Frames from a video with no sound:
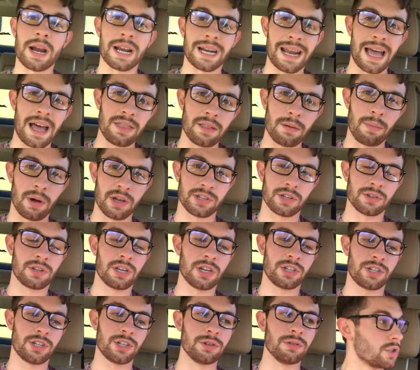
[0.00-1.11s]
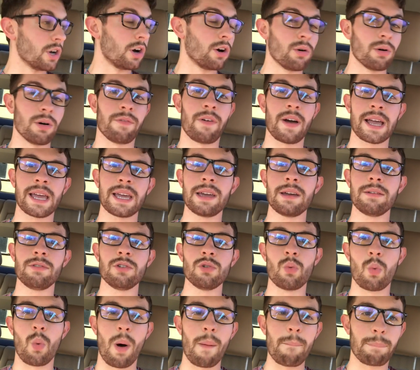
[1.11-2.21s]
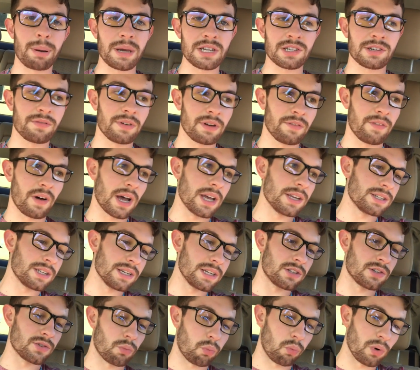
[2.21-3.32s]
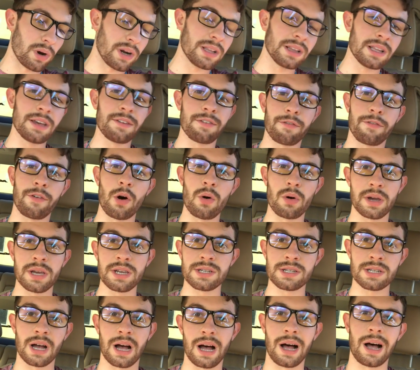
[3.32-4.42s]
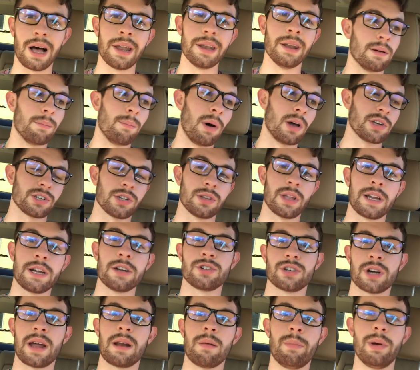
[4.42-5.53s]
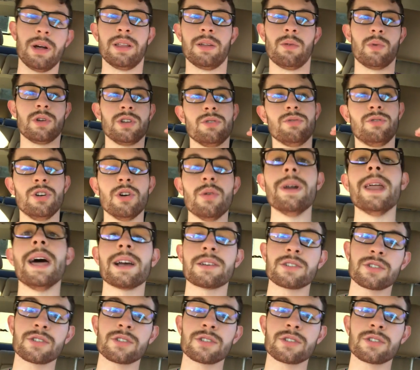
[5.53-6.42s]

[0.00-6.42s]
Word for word: break down the muscle tissue. So if I can give you one piece piece of advice, it's really focus on the muscle that you're trying to build. And when you do an